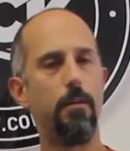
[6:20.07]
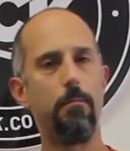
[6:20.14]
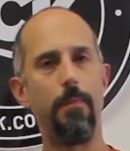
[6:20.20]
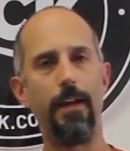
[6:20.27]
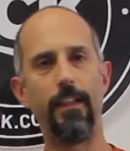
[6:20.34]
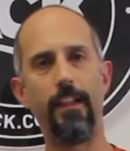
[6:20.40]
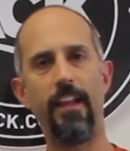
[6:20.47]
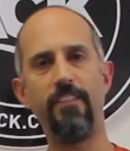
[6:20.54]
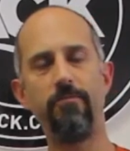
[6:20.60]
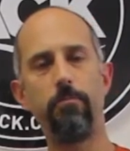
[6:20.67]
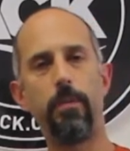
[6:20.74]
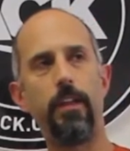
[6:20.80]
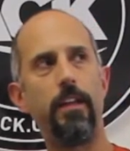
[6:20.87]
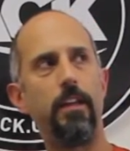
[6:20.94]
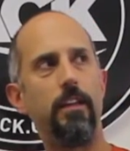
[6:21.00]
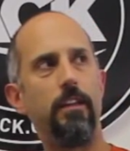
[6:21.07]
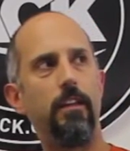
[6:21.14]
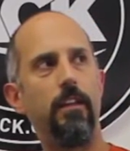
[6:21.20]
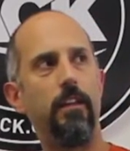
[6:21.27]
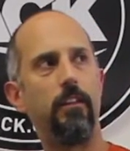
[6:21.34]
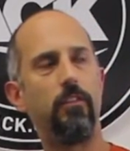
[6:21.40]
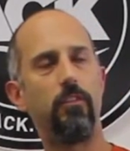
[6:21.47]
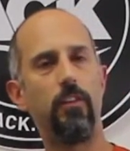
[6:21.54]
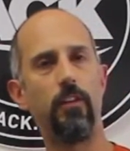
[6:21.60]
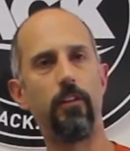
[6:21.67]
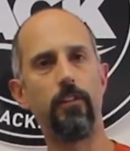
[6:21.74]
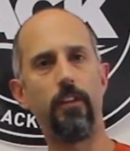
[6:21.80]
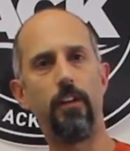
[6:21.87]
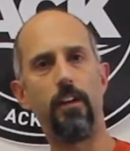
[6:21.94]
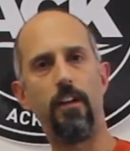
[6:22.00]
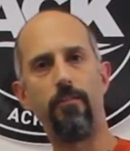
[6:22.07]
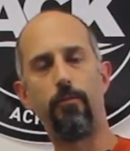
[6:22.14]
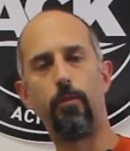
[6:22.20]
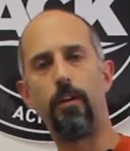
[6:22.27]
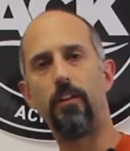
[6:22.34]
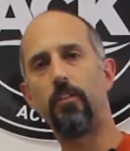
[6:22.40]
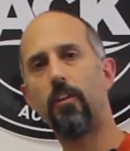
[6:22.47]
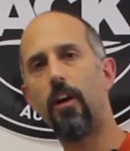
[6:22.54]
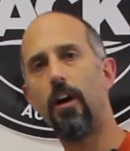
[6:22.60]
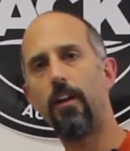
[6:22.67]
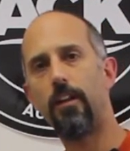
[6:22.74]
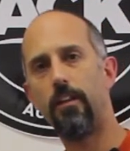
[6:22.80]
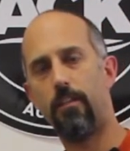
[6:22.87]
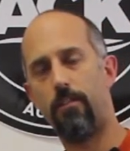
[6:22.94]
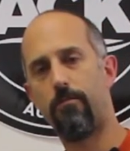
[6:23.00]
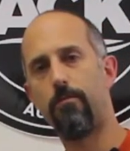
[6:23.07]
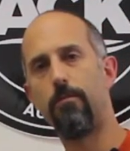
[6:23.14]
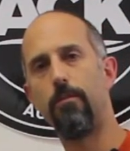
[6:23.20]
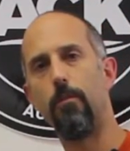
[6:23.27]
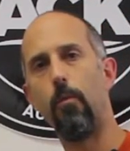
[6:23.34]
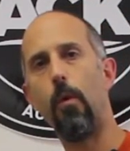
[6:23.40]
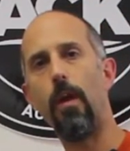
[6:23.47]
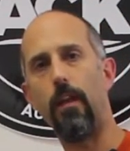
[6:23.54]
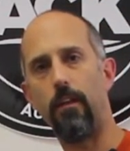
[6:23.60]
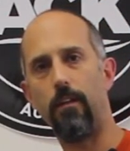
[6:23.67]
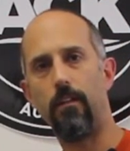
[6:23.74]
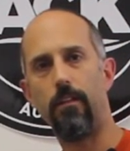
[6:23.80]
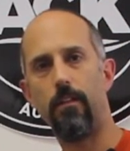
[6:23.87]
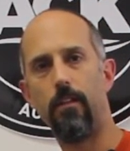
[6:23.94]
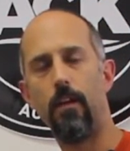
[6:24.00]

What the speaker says: my left blade is tilted enough where it's cutting through the wind.